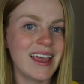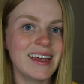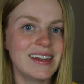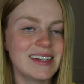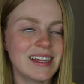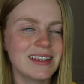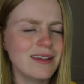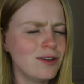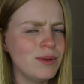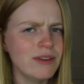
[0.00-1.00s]
and a
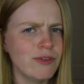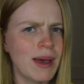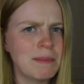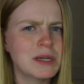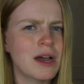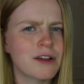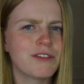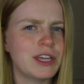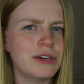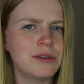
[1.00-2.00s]
little bit of a pep talk
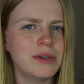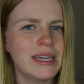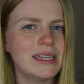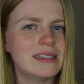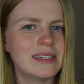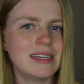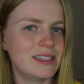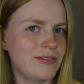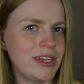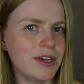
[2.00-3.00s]
for you in
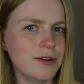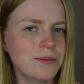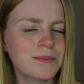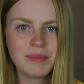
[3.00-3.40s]
today's video,